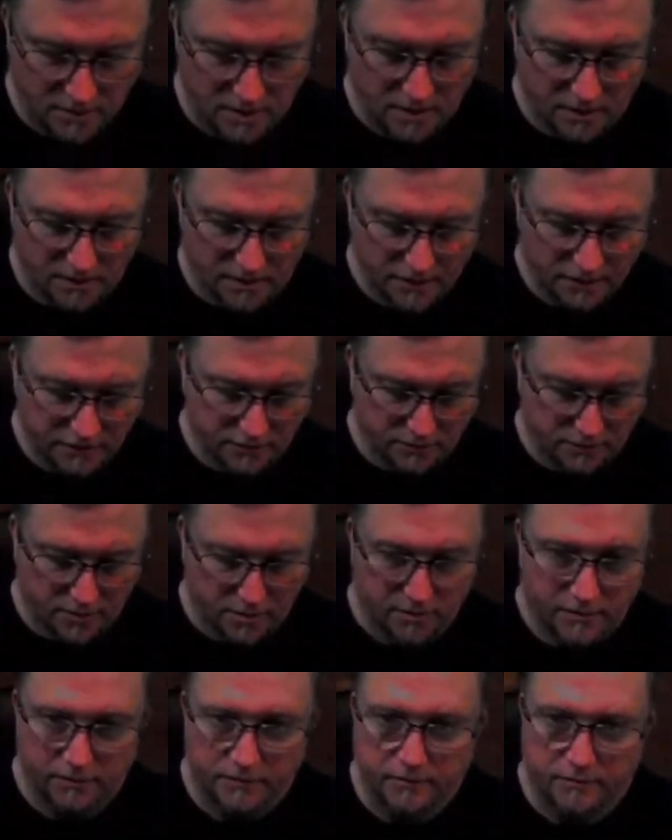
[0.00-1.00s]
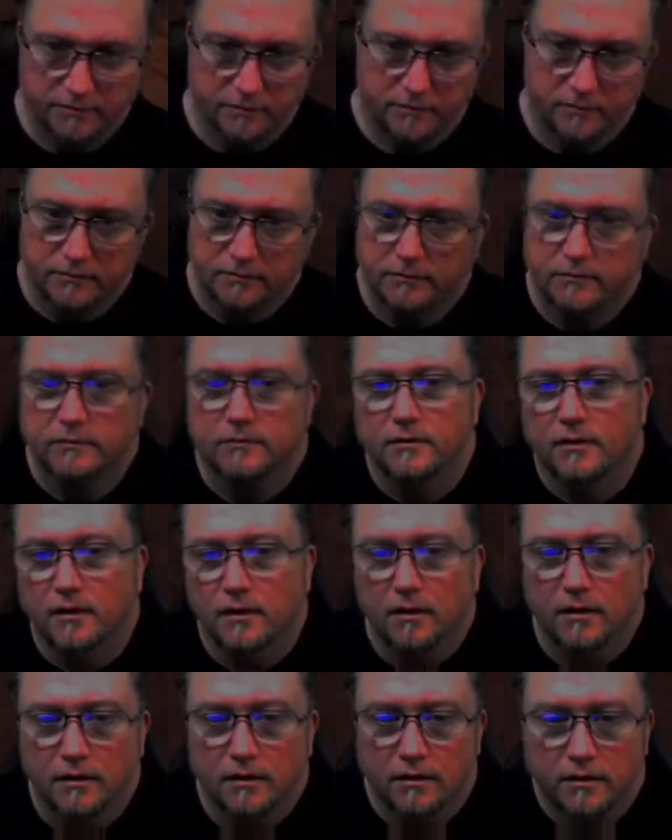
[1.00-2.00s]
I need to run.
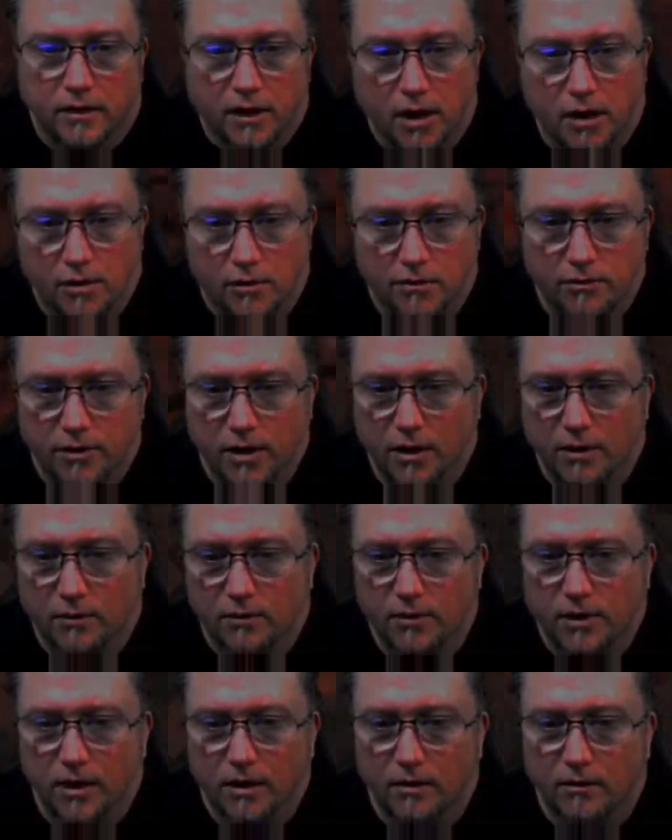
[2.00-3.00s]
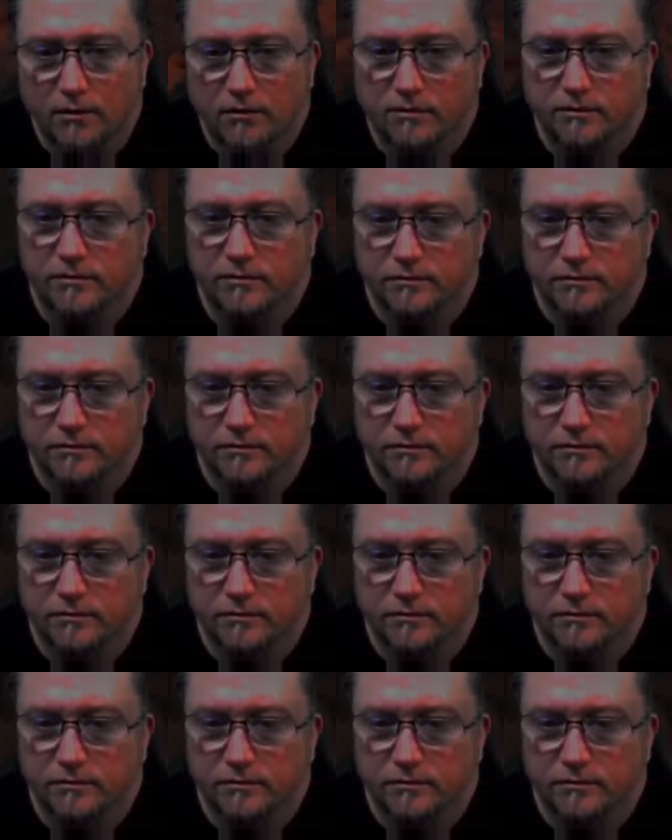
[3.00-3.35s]
Go, go, go.